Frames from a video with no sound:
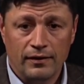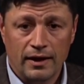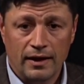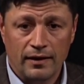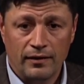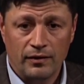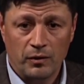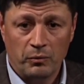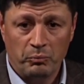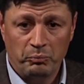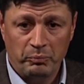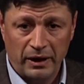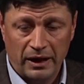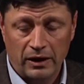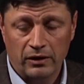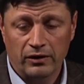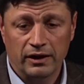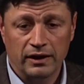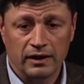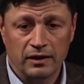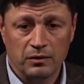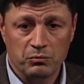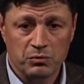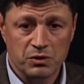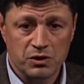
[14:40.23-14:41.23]
then the
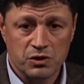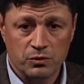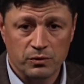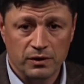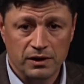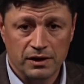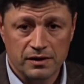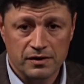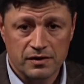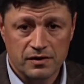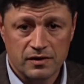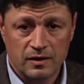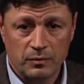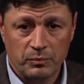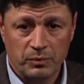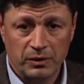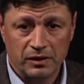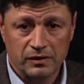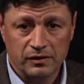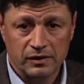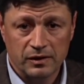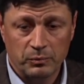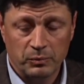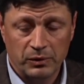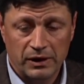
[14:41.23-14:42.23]
bearing in between is
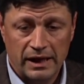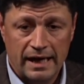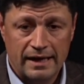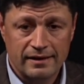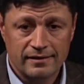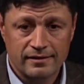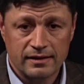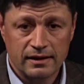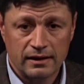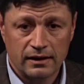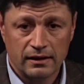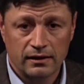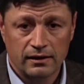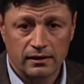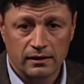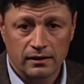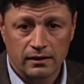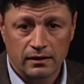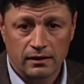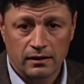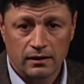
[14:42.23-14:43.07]
typically plastic.